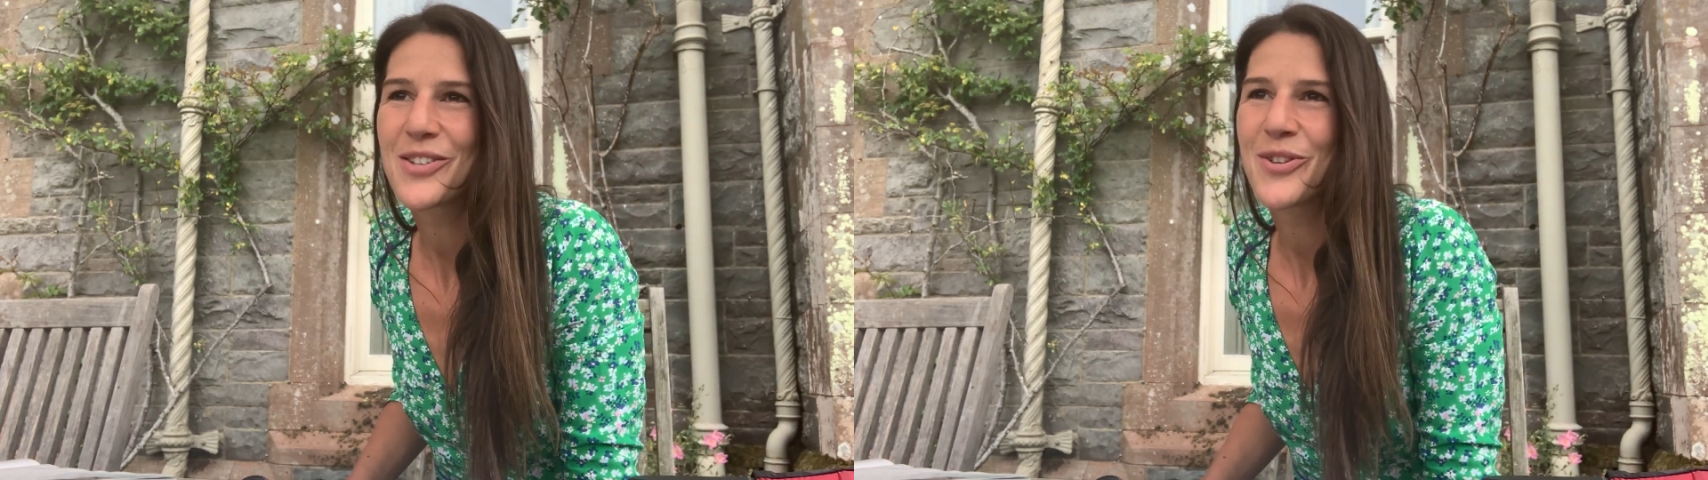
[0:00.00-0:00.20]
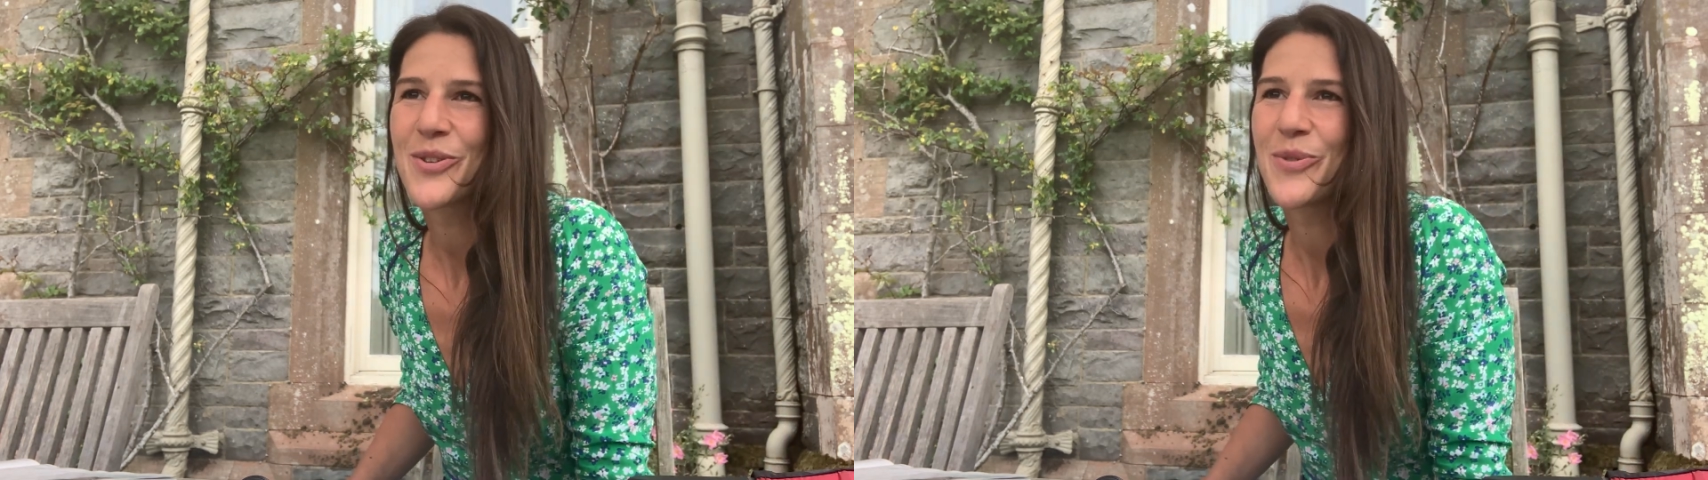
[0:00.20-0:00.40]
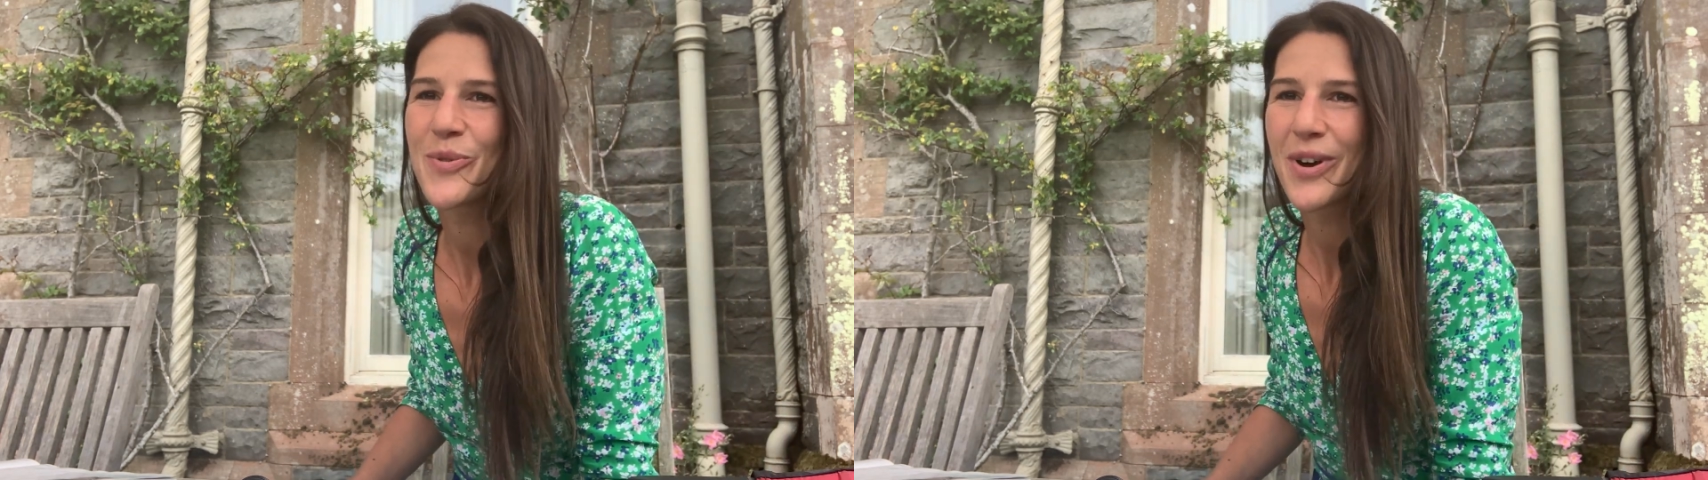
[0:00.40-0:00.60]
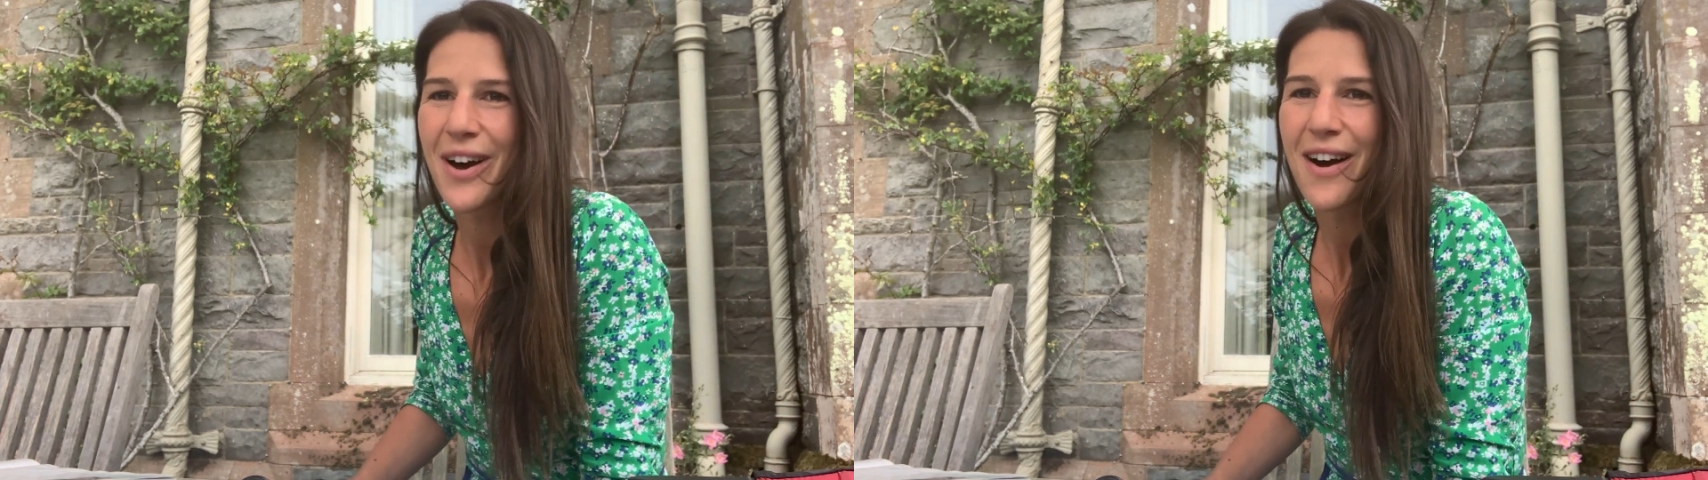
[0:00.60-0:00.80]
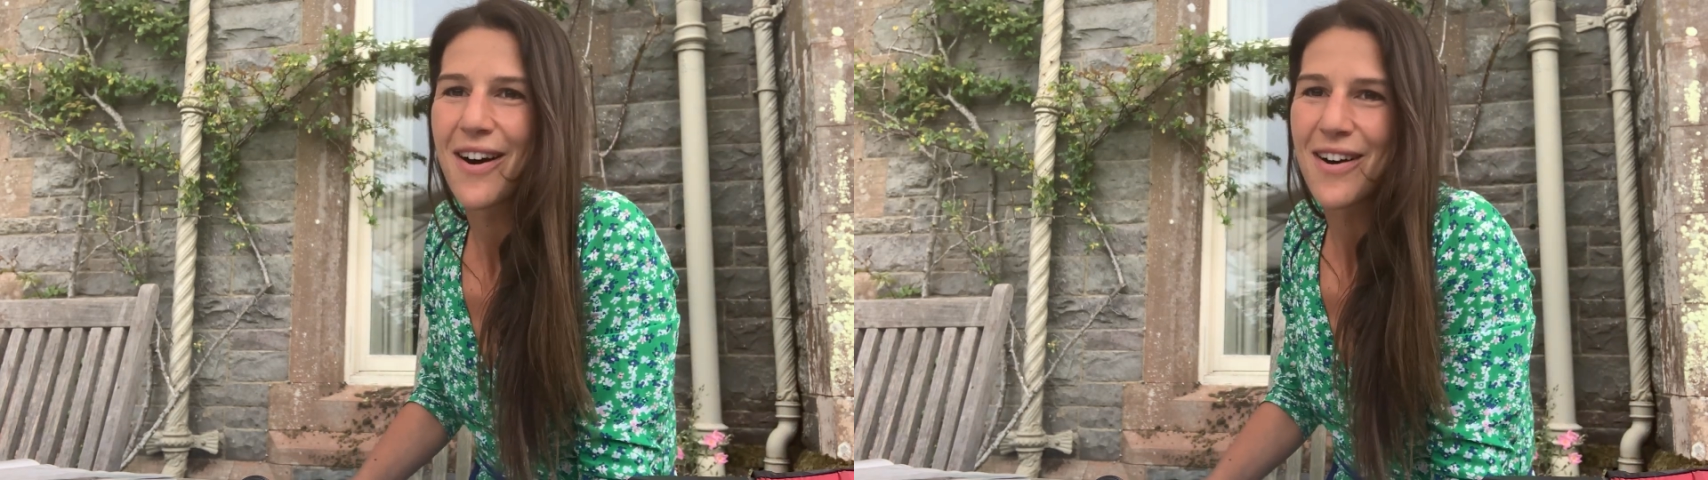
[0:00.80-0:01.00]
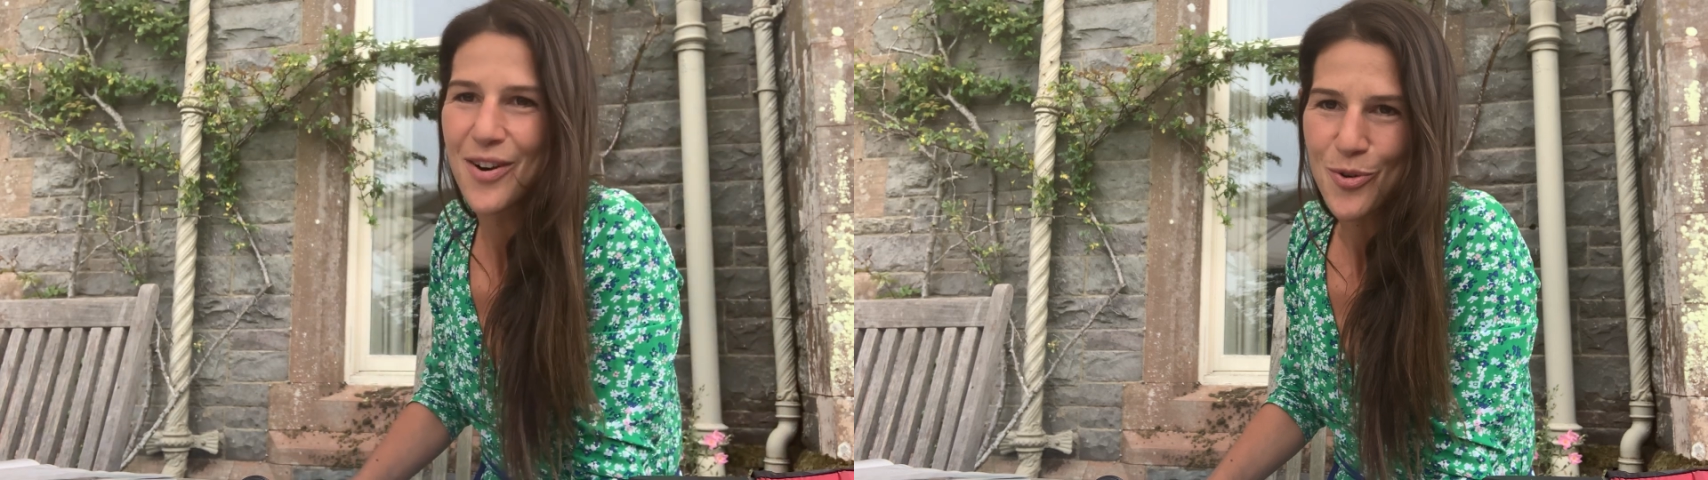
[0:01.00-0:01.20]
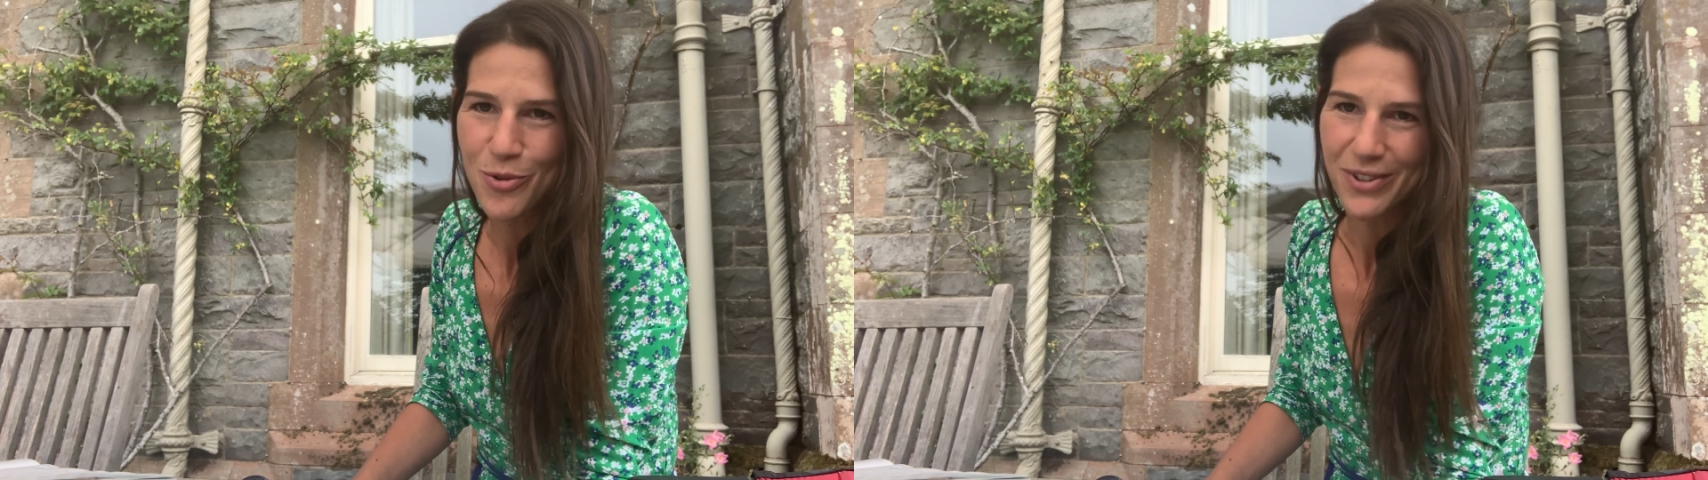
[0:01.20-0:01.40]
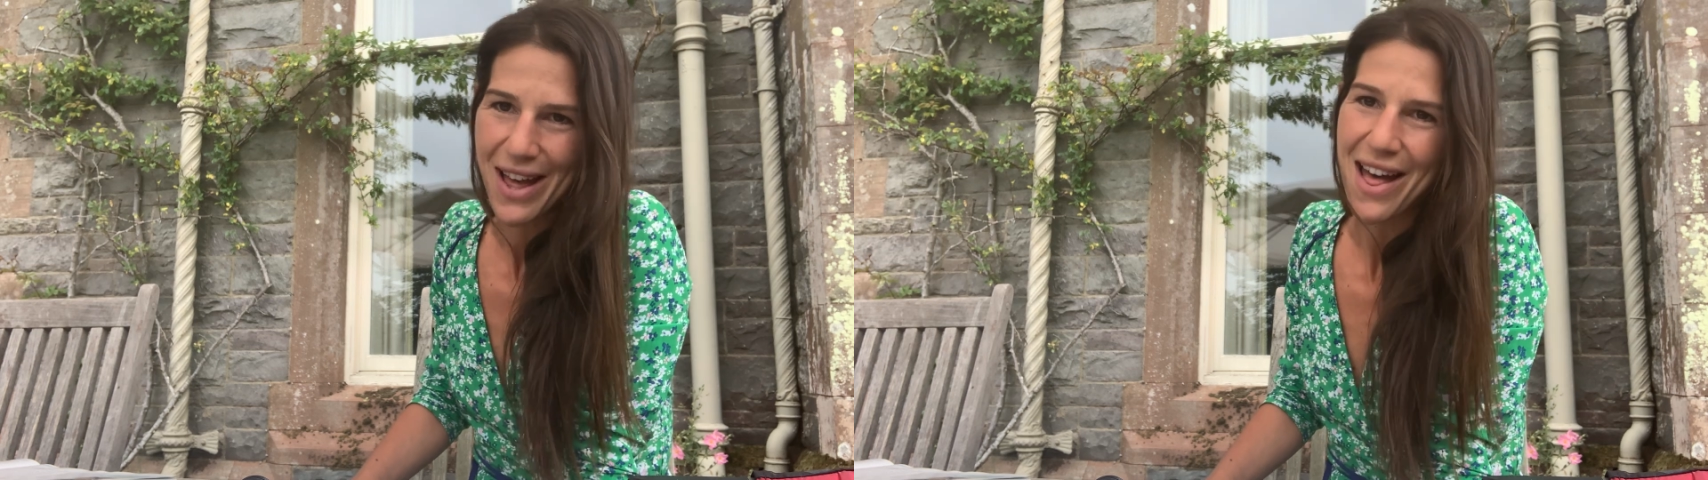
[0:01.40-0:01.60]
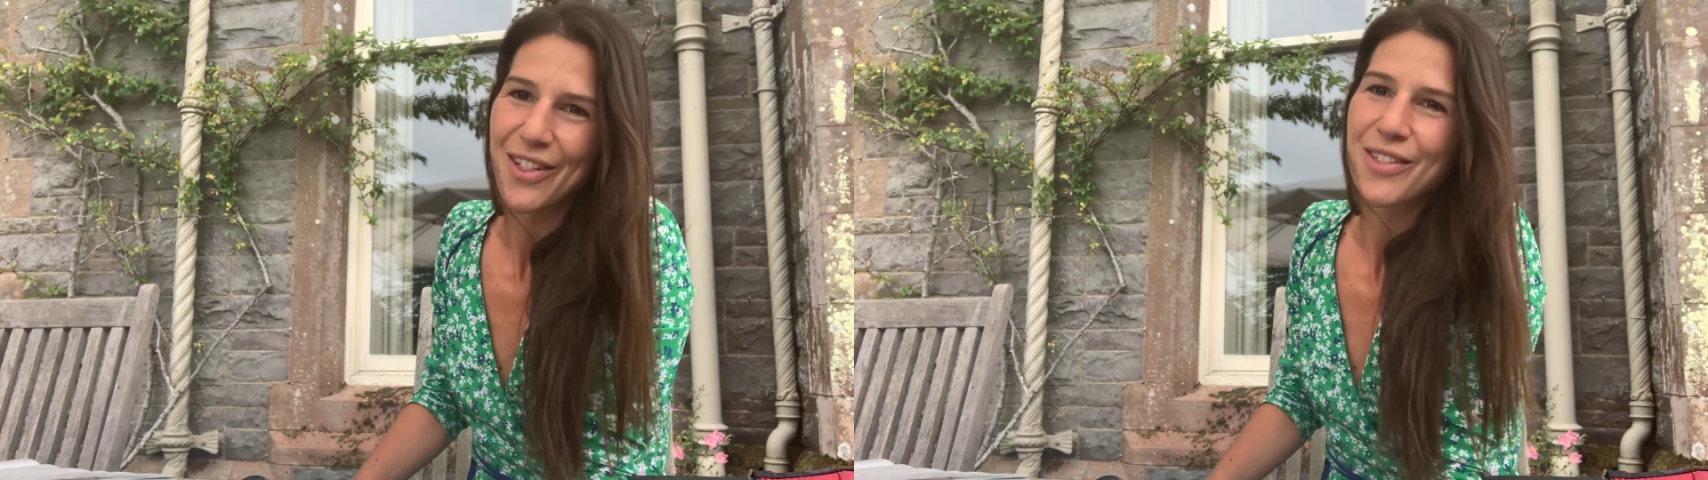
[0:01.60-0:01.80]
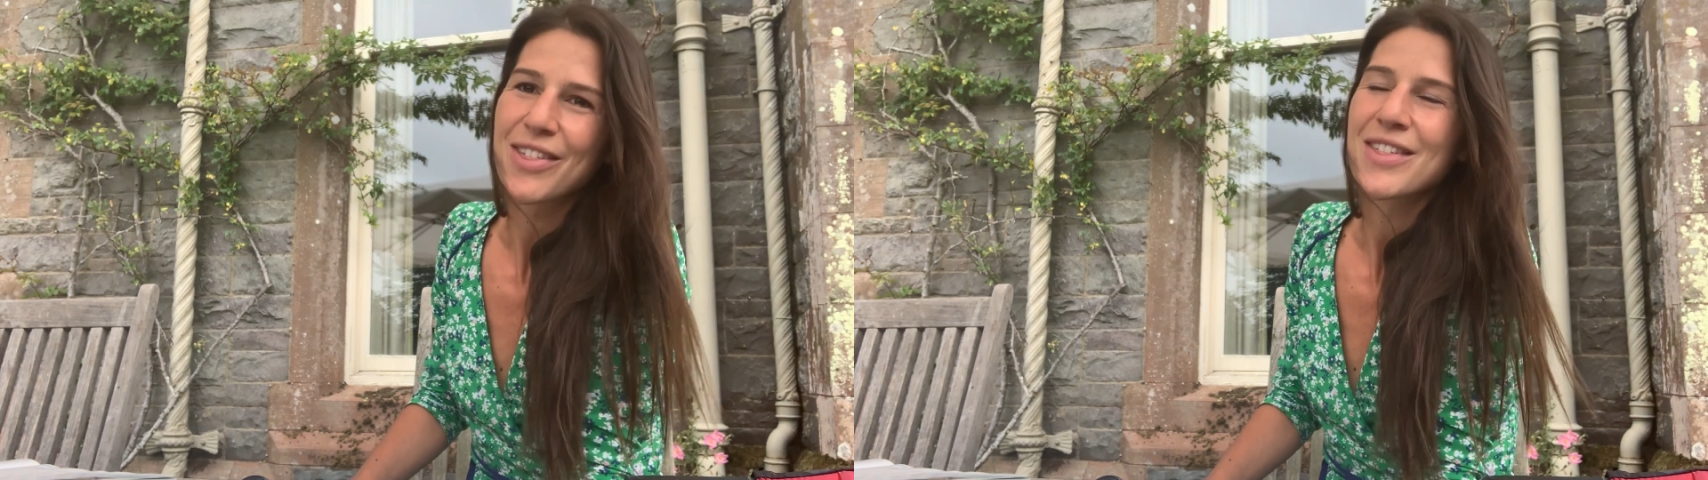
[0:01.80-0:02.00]
to our oral
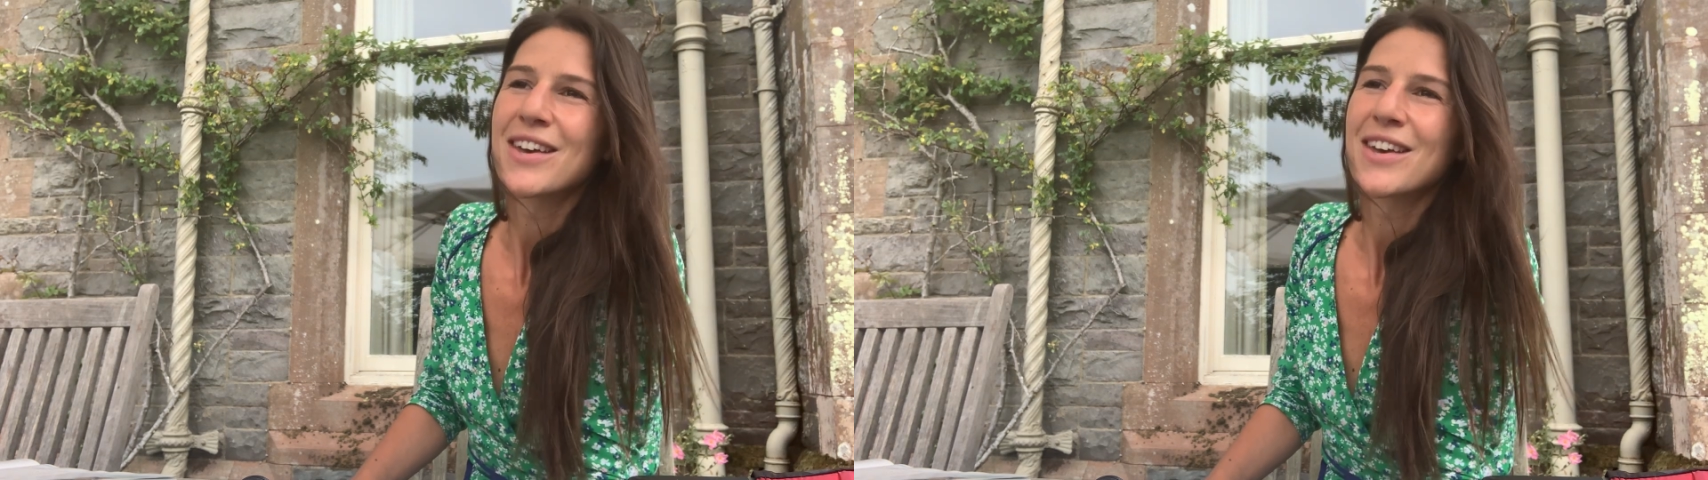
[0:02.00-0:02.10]
health.